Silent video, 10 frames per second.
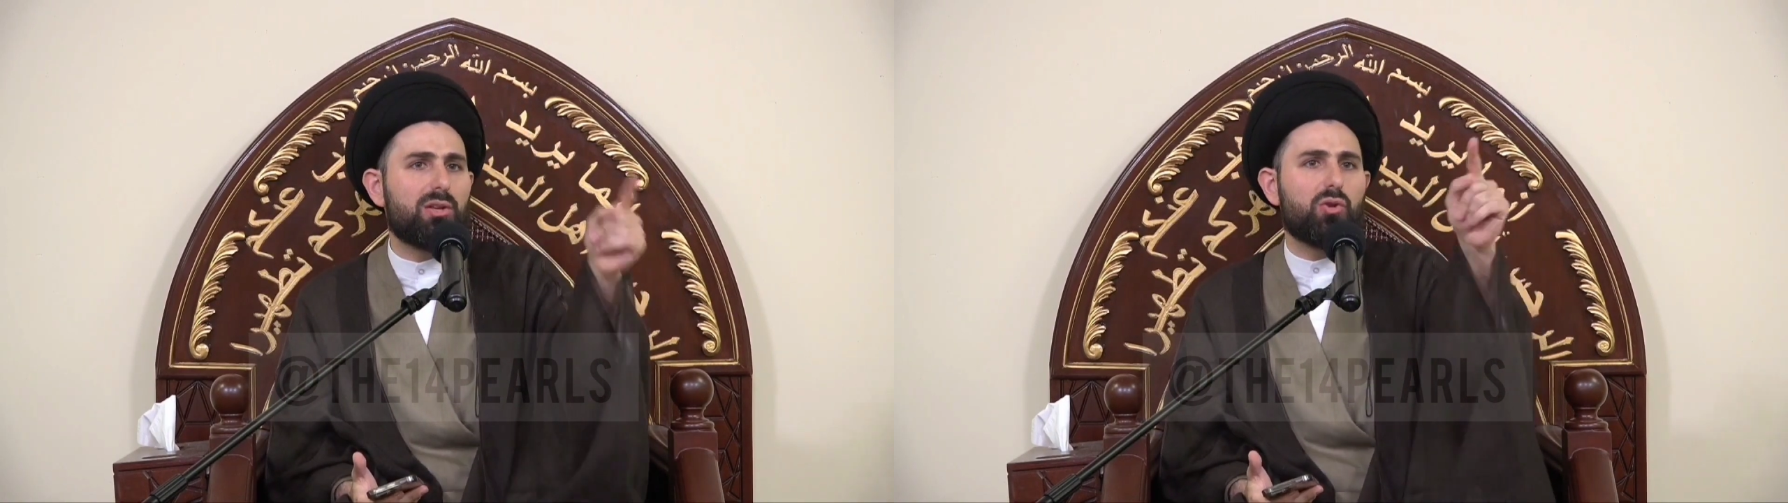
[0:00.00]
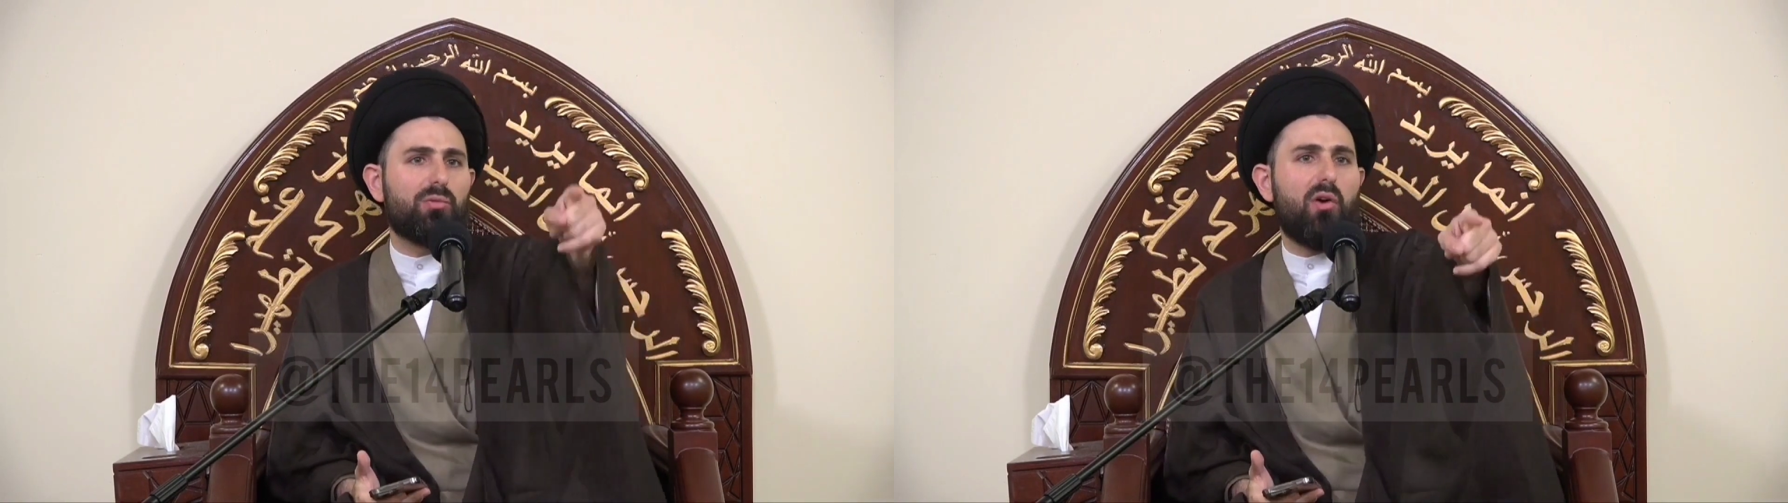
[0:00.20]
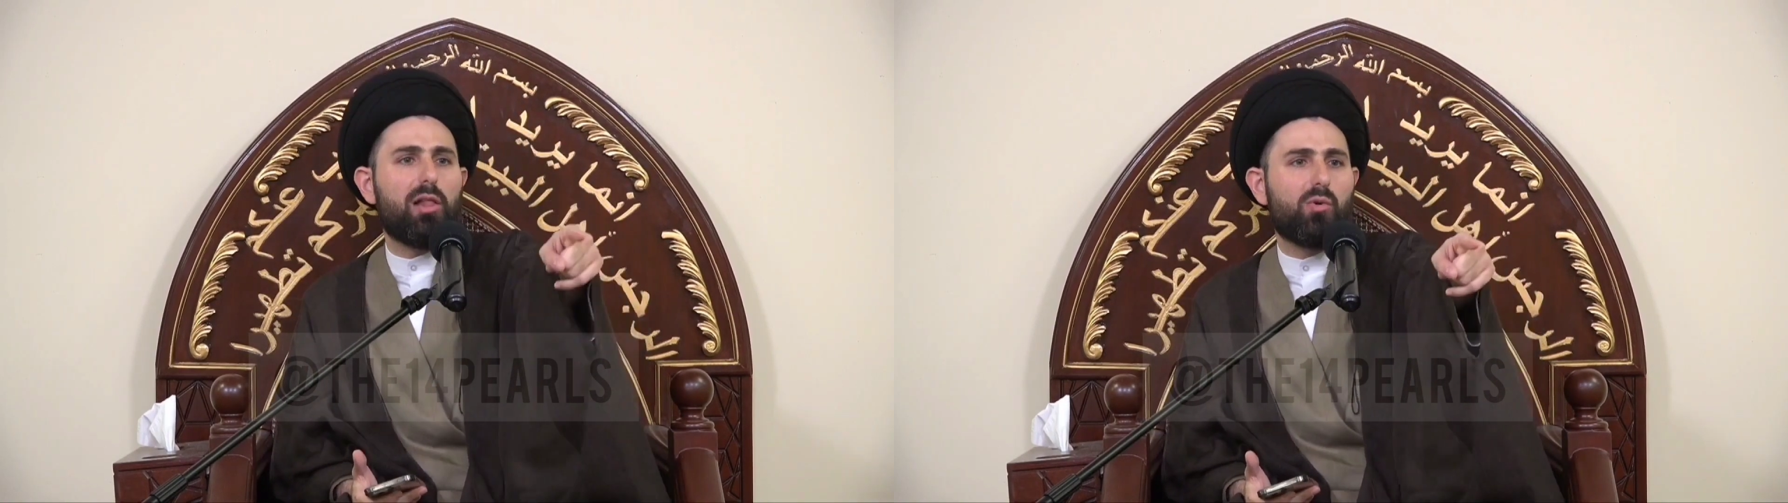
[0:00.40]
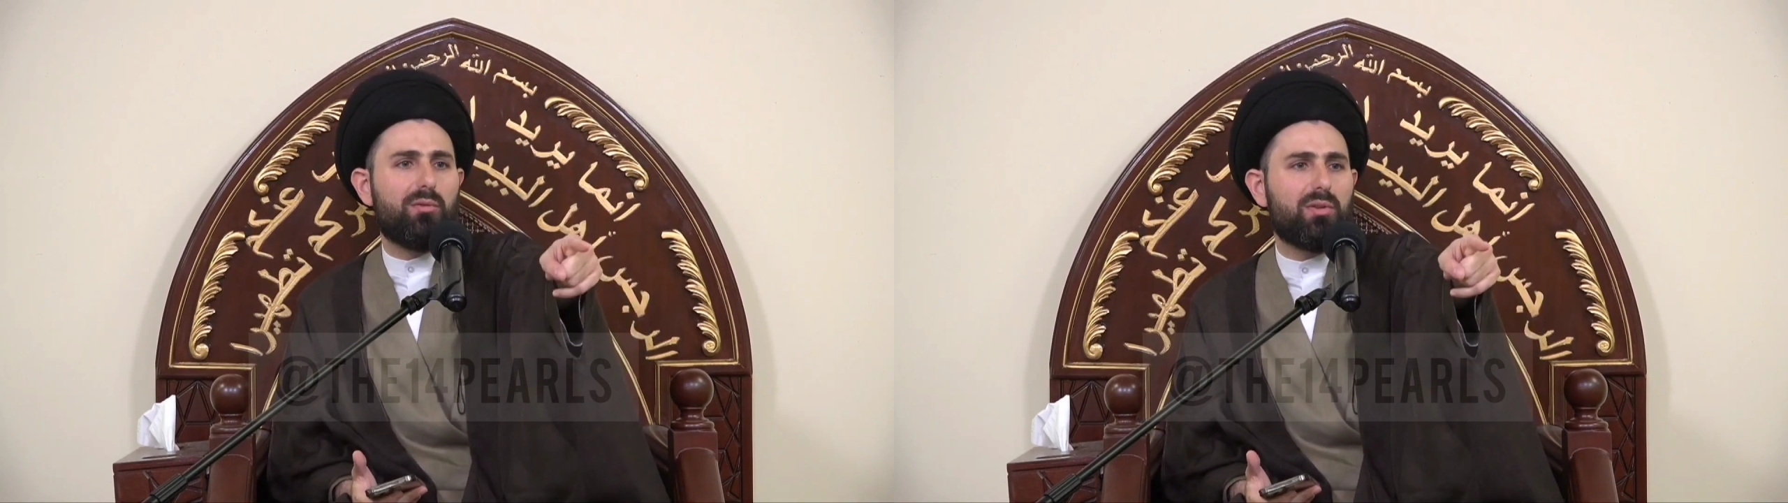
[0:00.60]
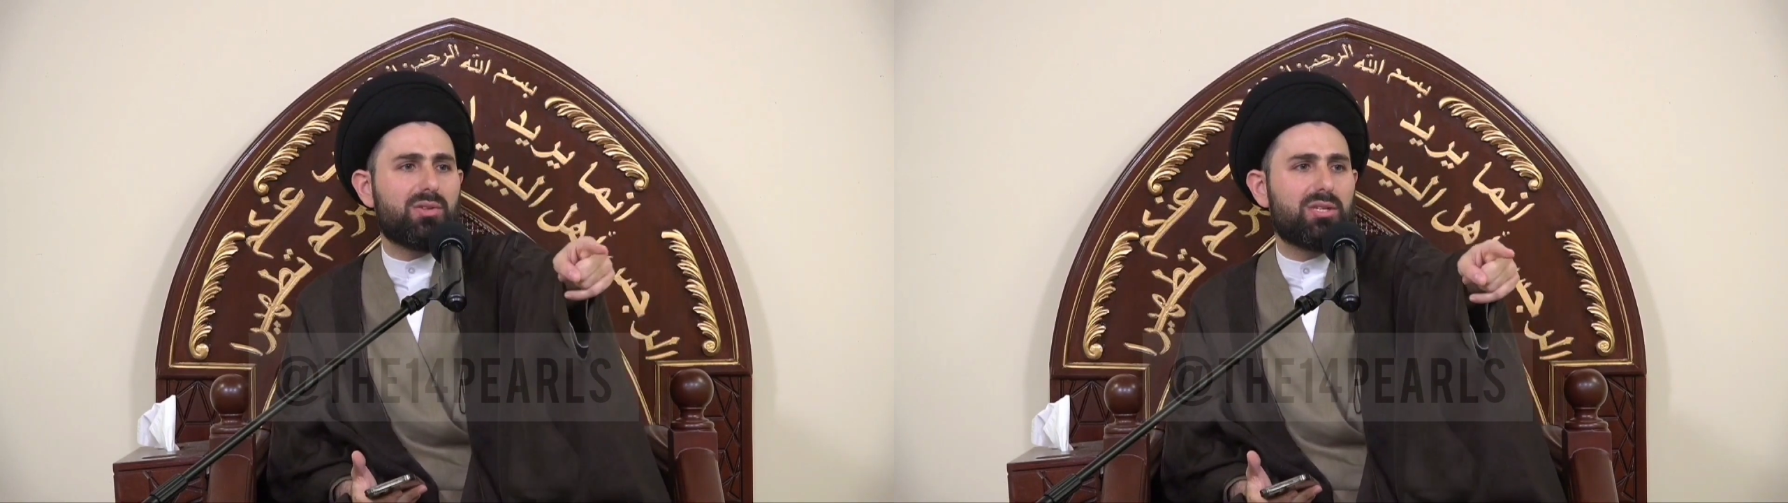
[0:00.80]
You're a follower
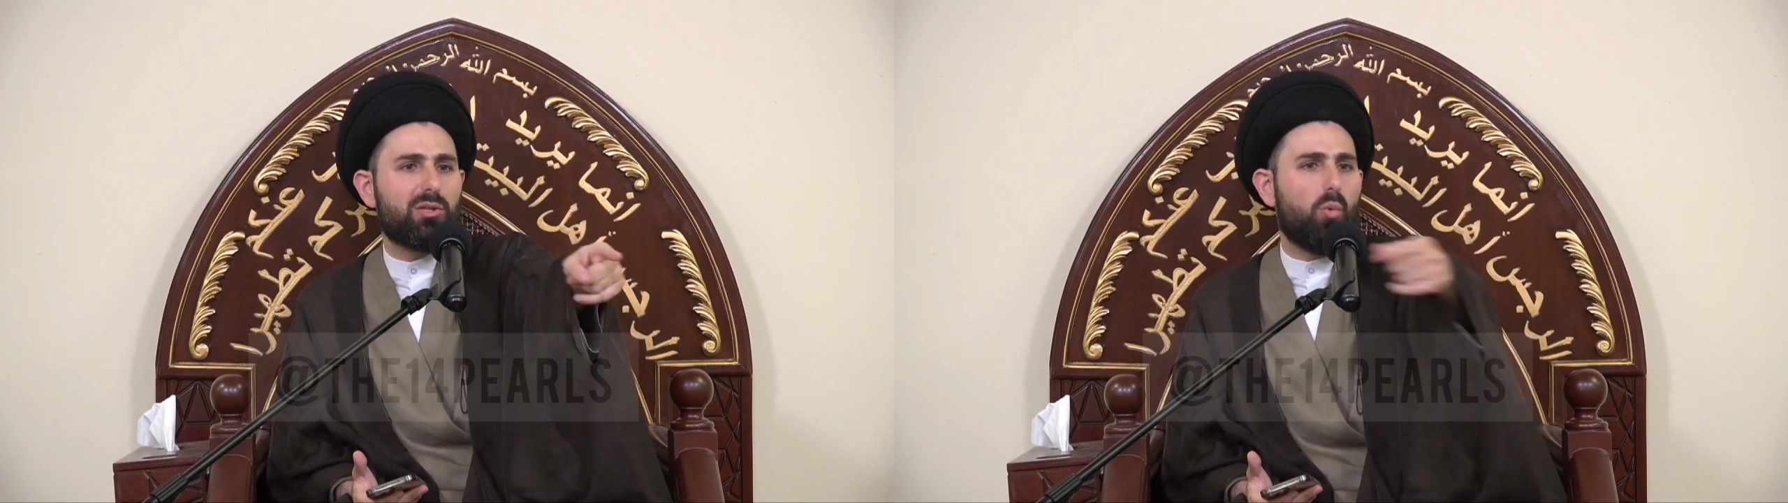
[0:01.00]
of Yazid.